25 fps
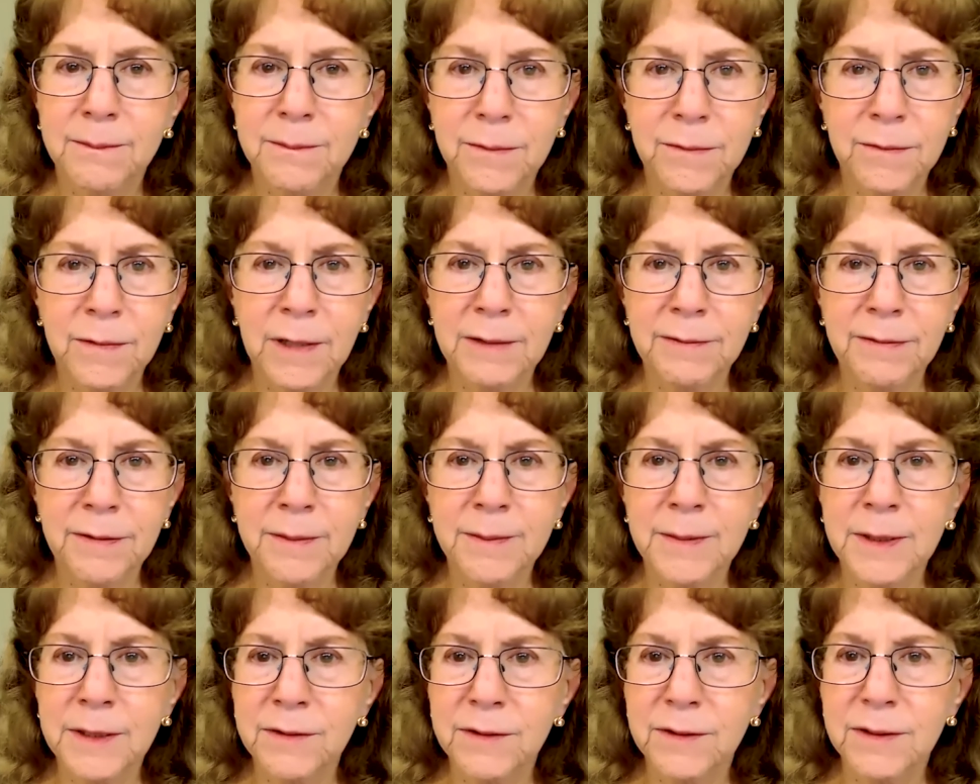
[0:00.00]
Right
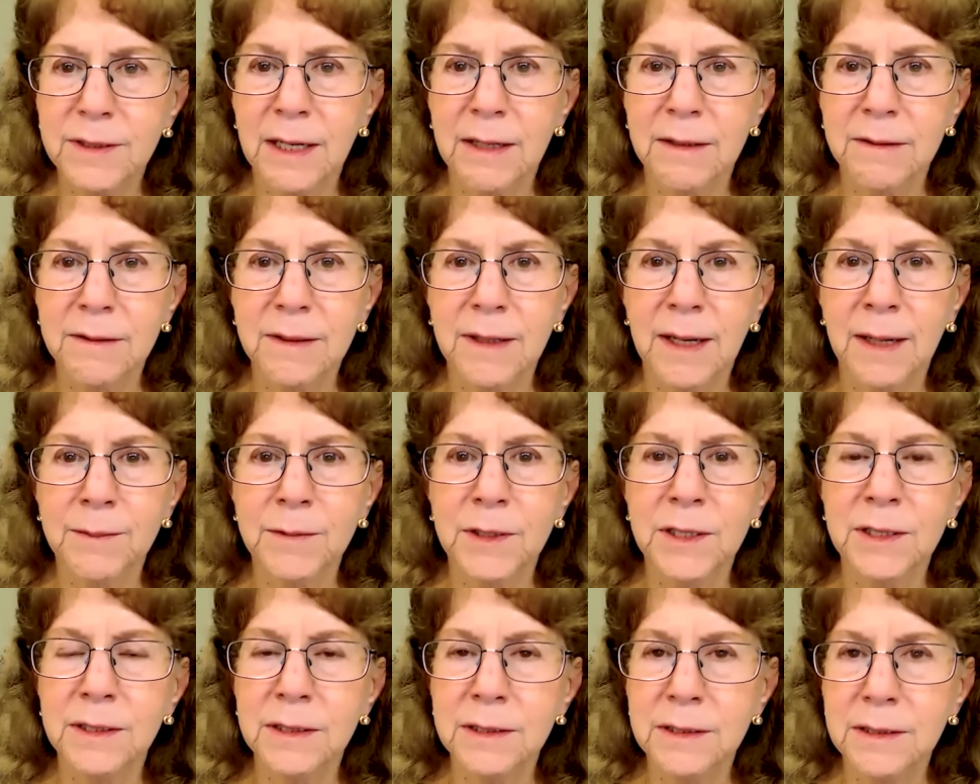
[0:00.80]
from the start, I'm
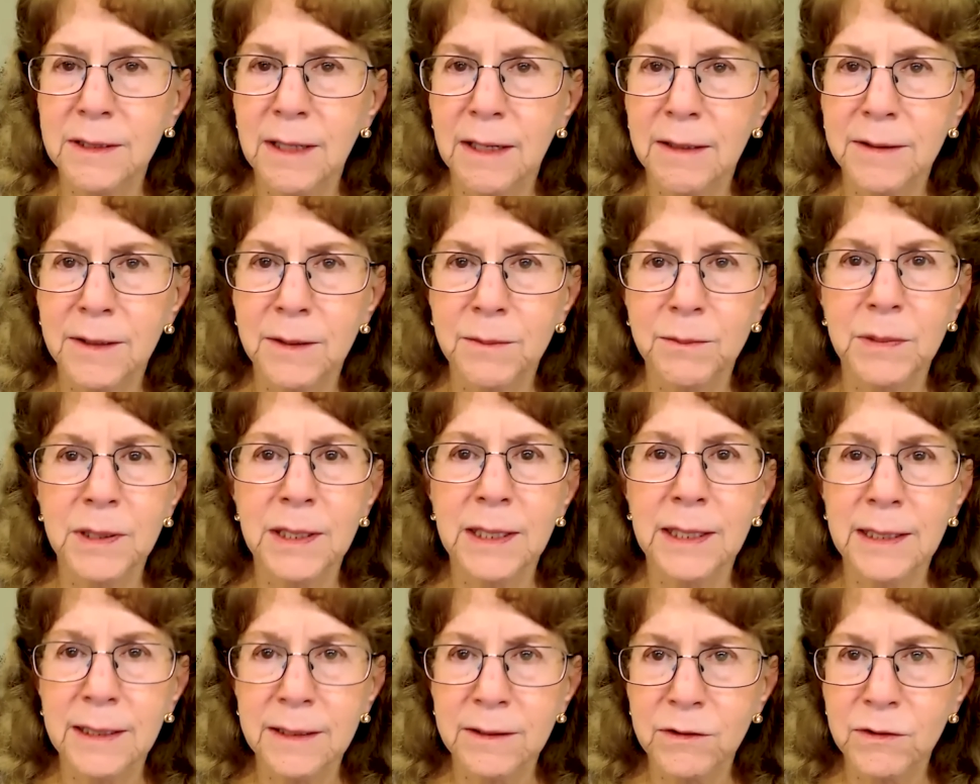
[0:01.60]
going to tell you,
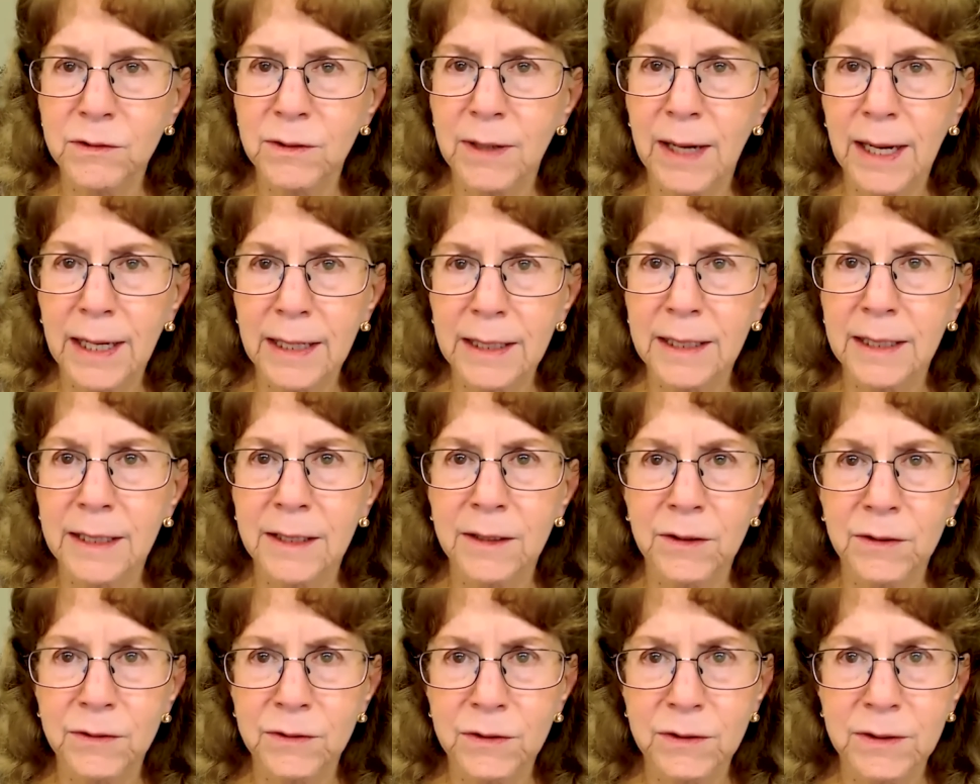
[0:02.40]
begin tracking
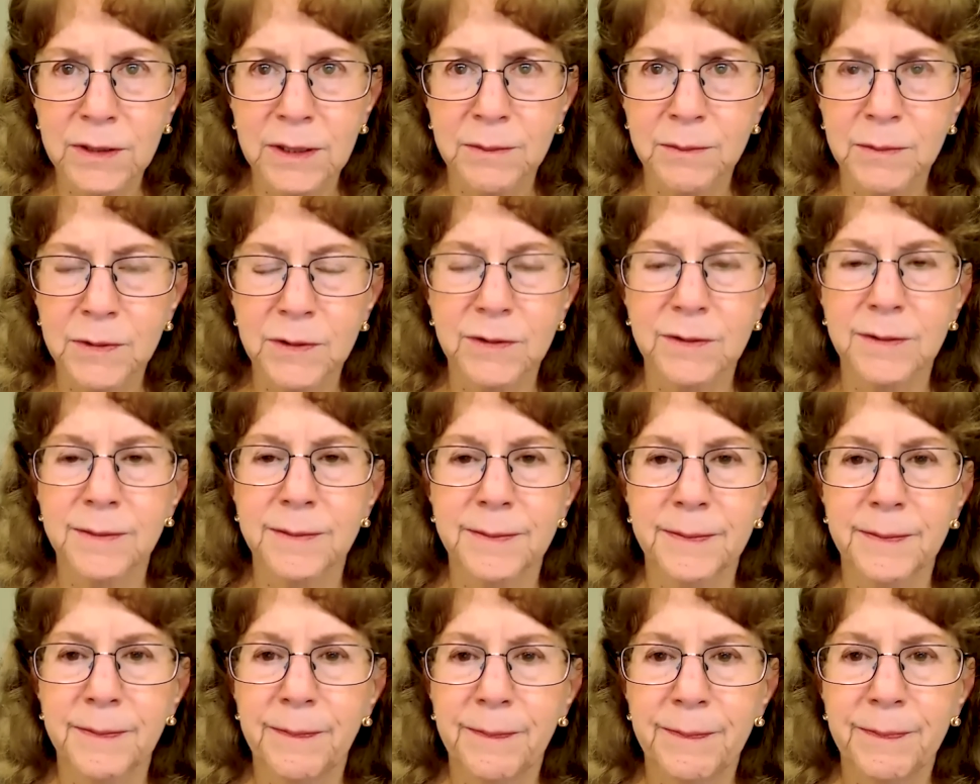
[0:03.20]
your dreams.
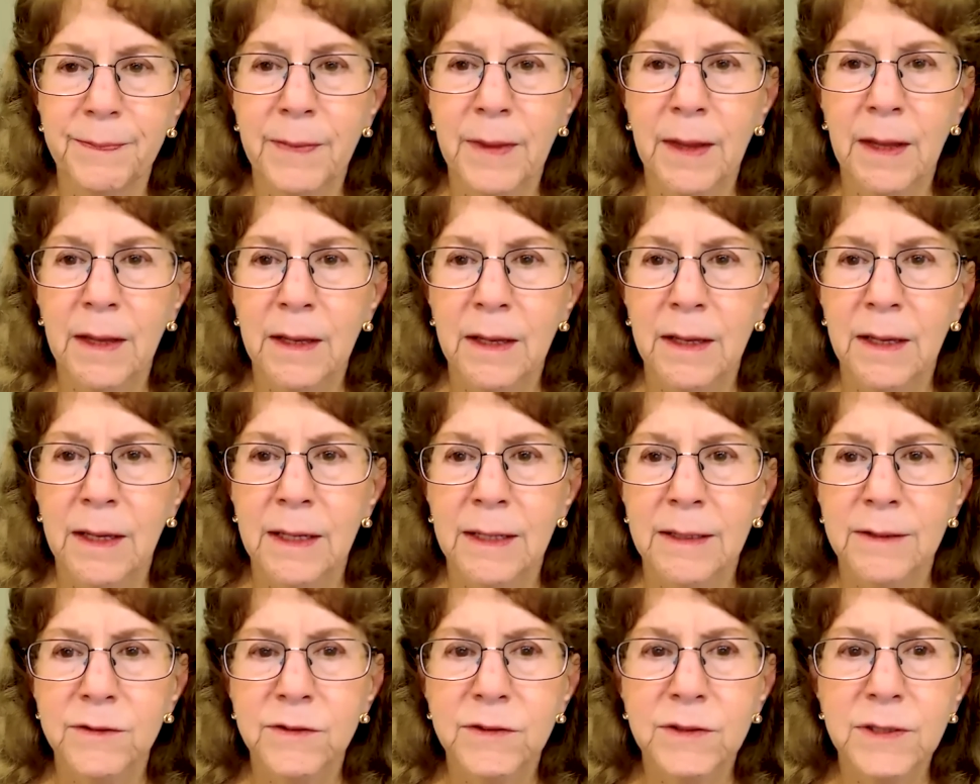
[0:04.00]

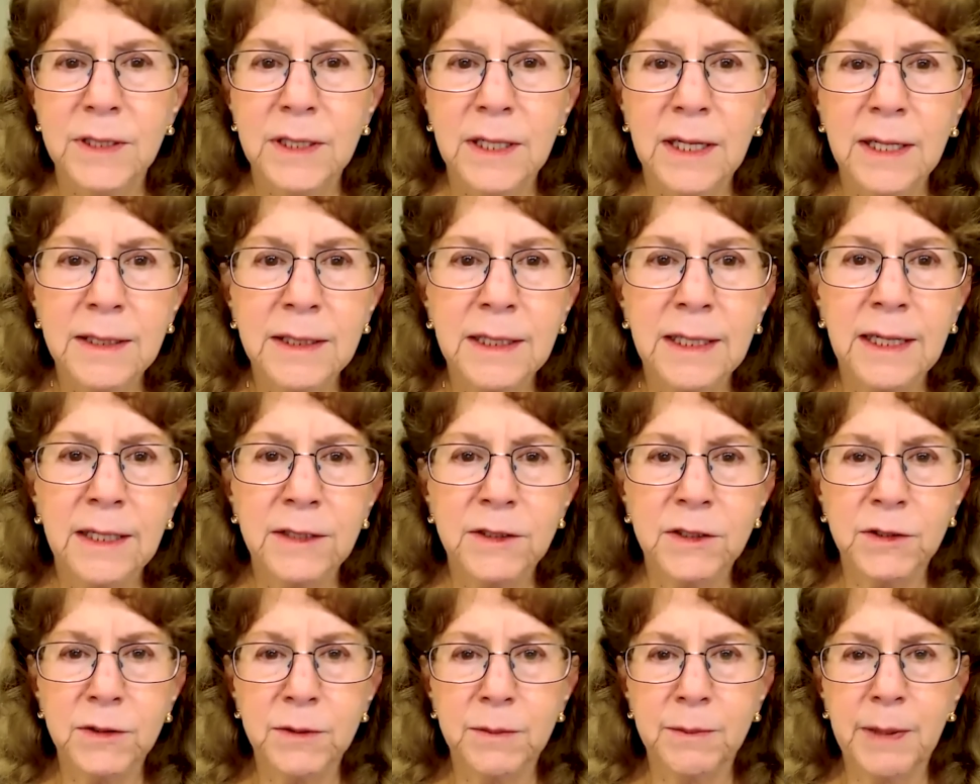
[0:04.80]
Sit on the
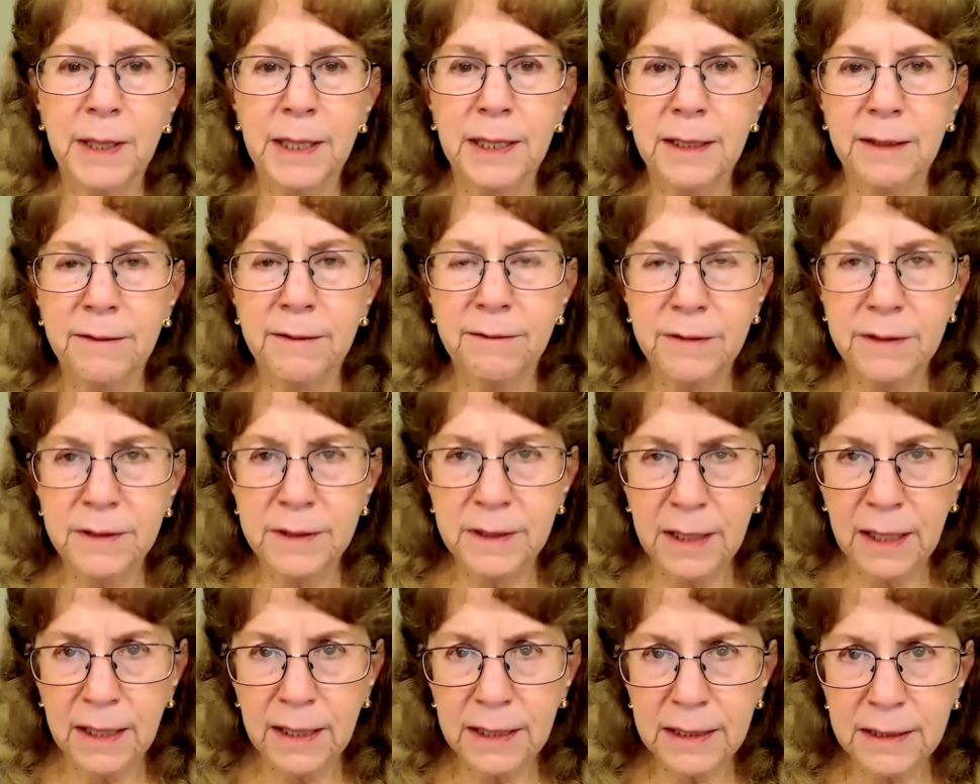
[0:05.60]
edge of the bed every
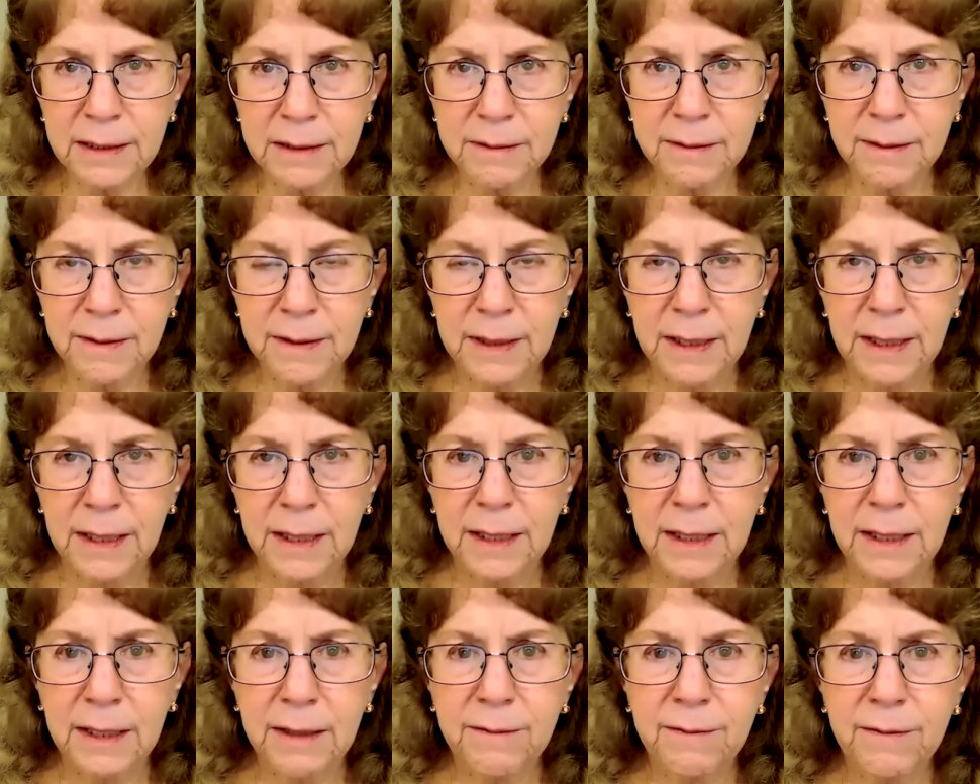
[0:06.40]
night,
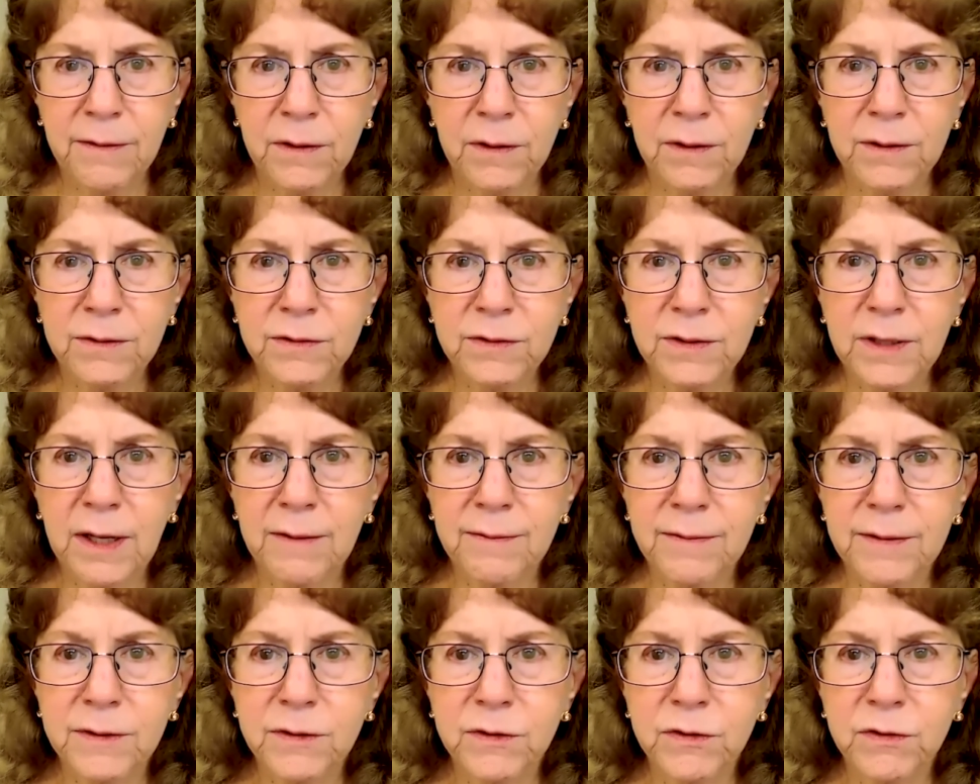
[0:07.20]
give
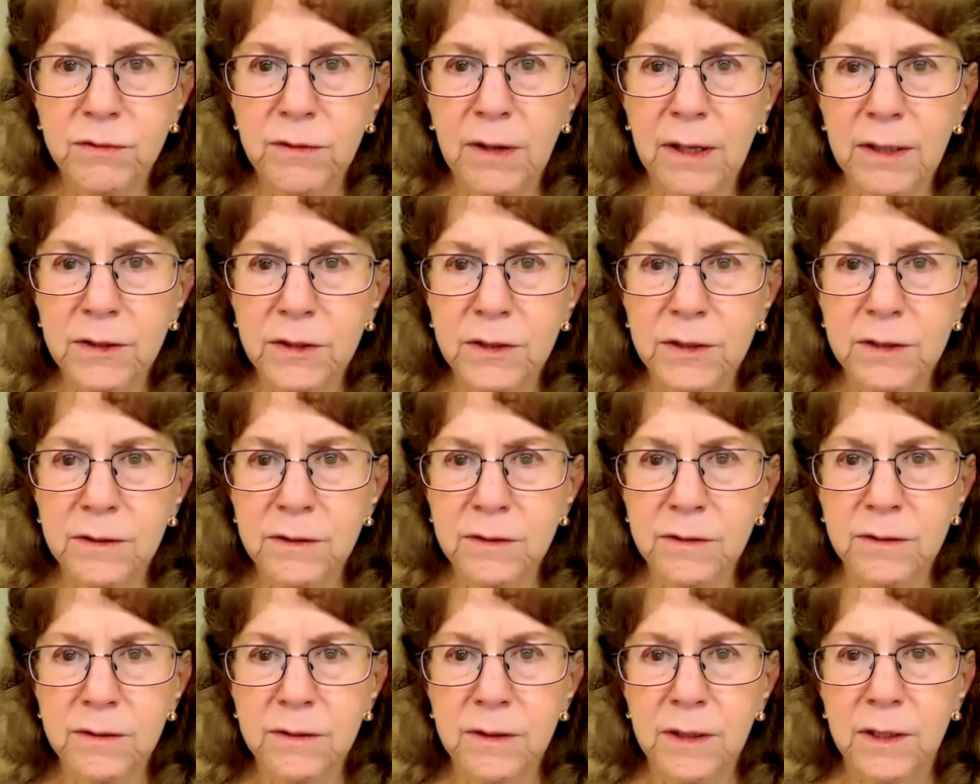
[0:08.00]
yourself
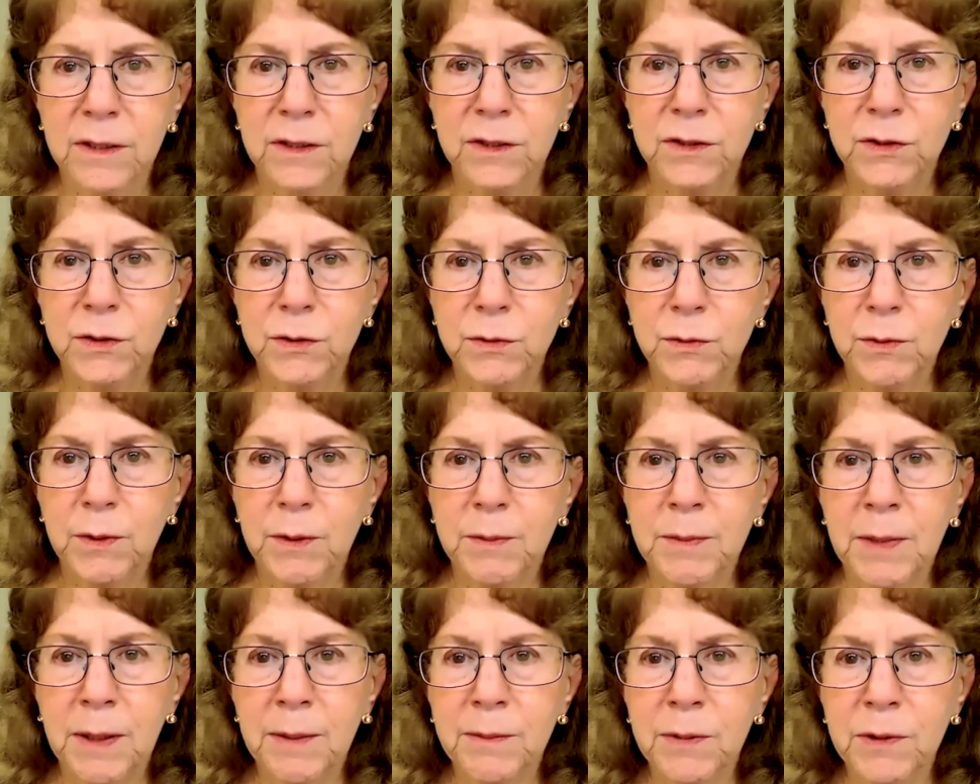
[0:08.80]
instructions to
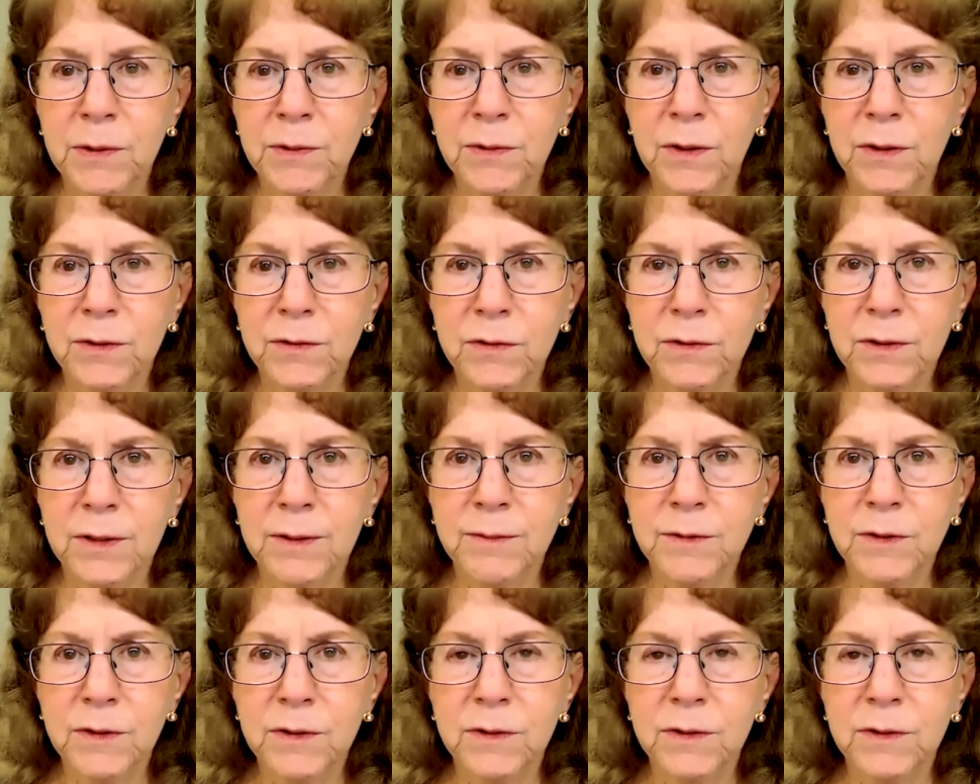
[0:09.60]
remember your dreams.